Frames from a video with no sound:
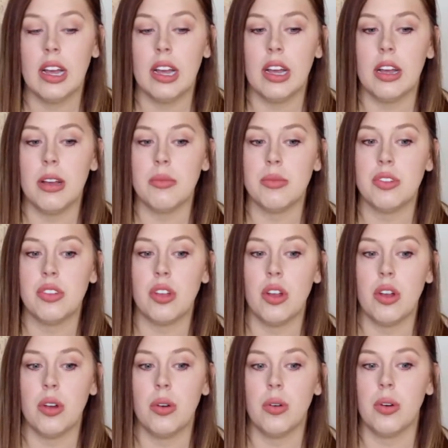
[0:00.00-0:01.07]
Um,
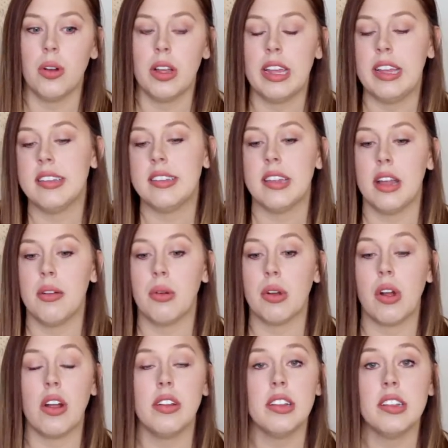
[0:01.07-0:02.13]
so he said,
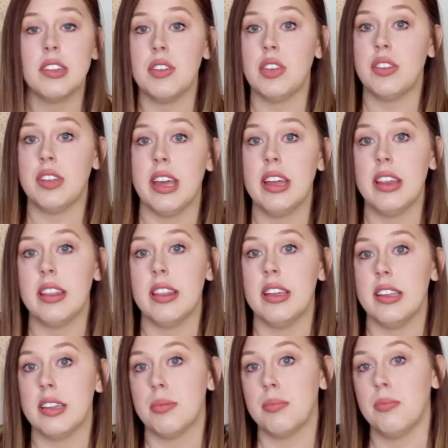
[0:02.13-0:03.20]
regardless if you take
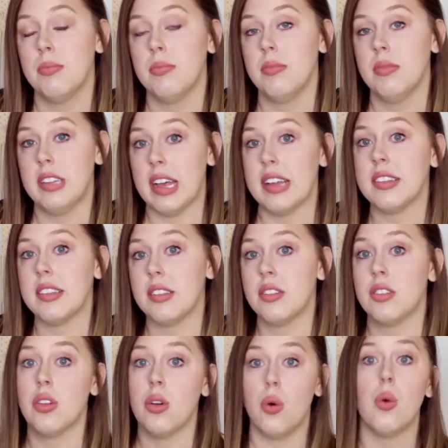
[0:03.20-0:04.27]
these
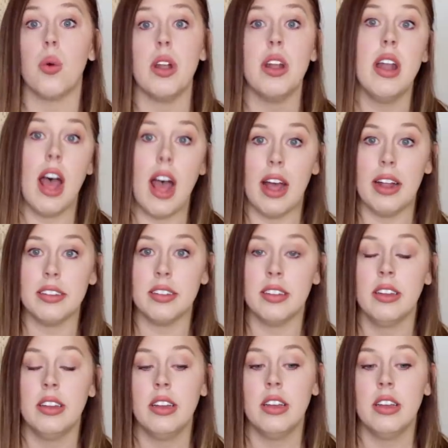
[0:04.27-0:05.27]
tests or not,